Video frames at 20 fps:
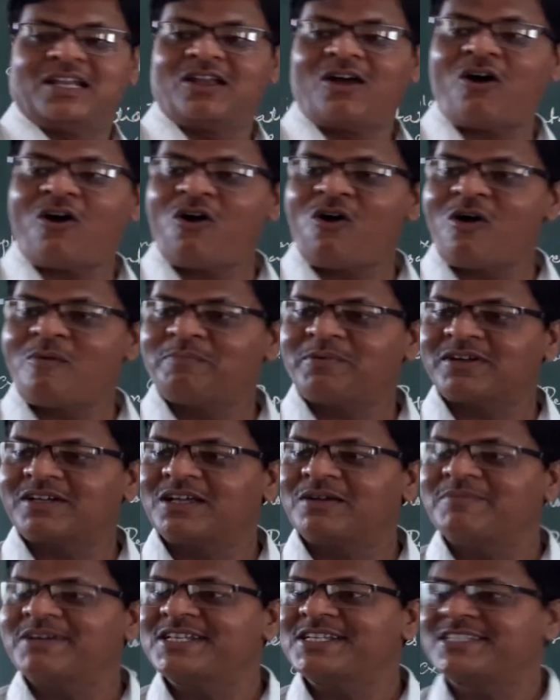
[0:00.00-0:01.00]
law of
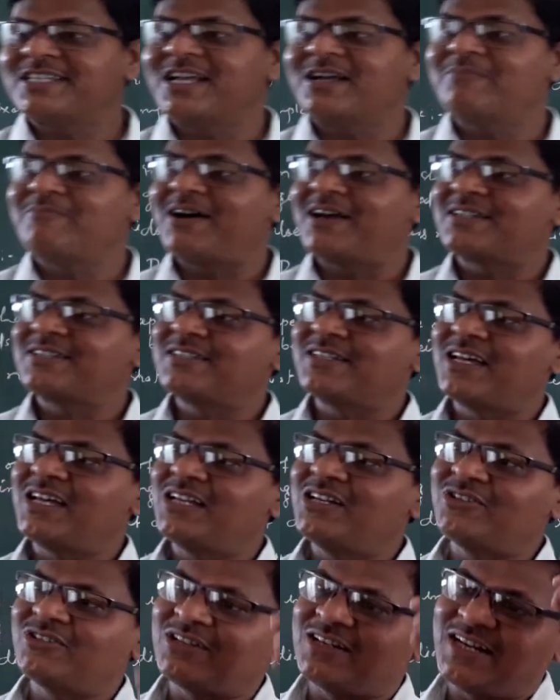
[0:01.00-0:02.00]
diminishing
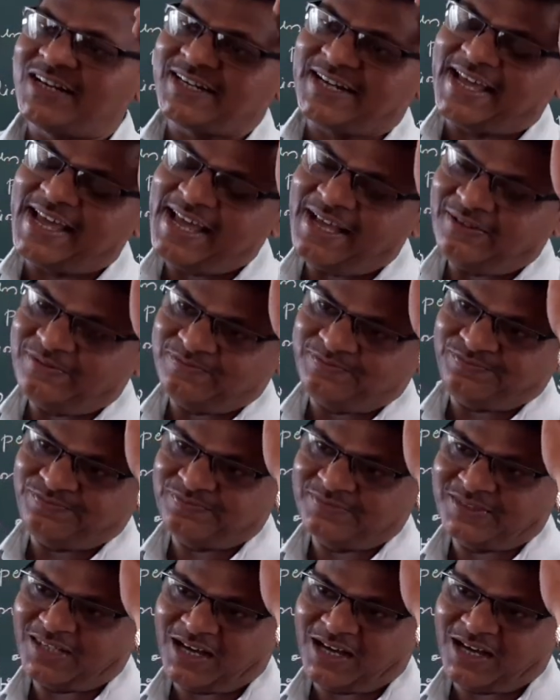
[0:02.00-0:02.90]
marginality rate,